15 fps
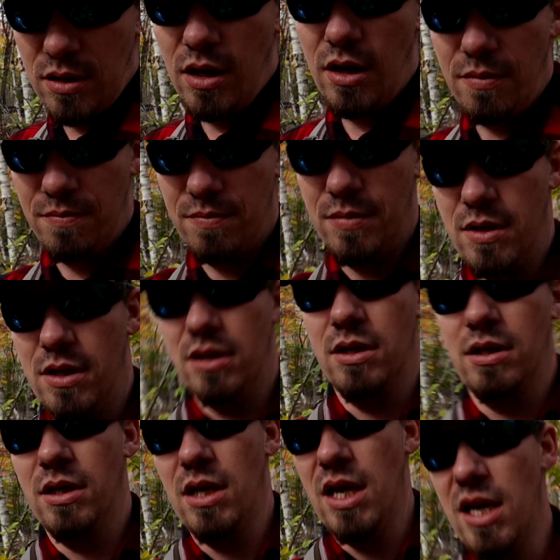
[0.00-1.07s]
Yep.
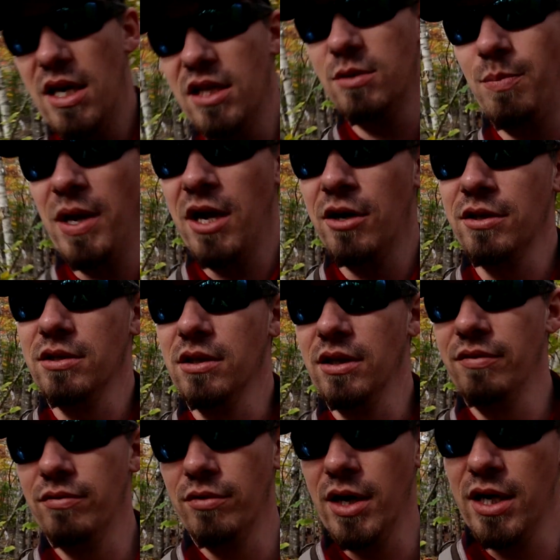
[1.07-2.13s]
And his parents
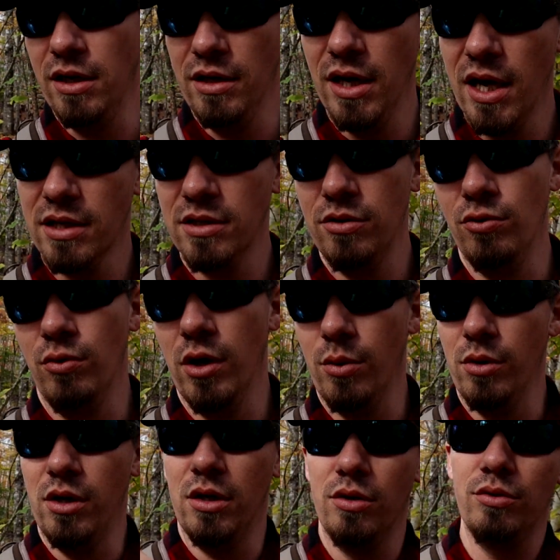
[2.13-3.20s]
lived right next to where
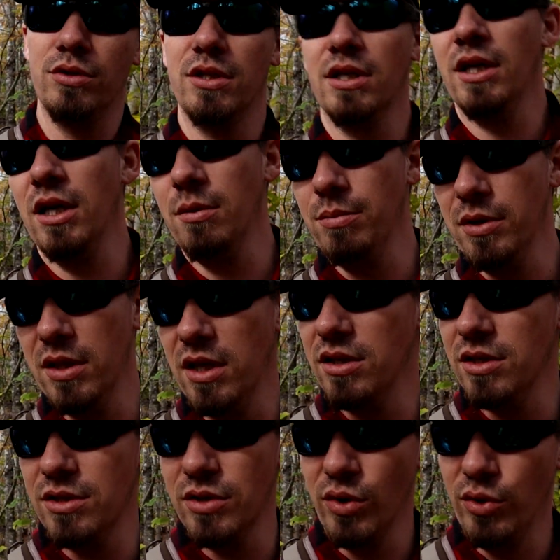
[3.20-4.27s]
we used to hunt, but they
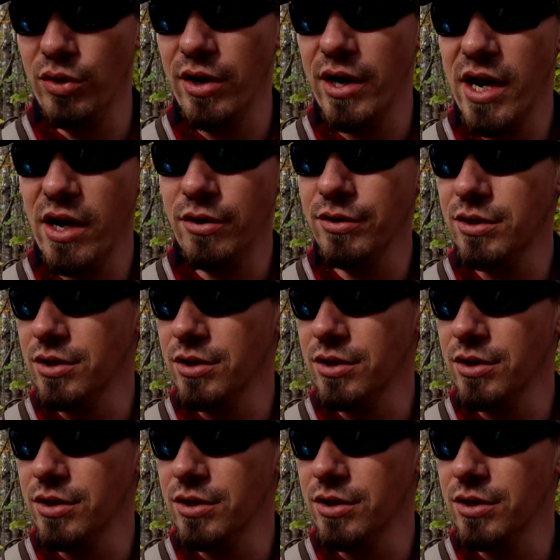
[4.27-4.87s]
just sold their house.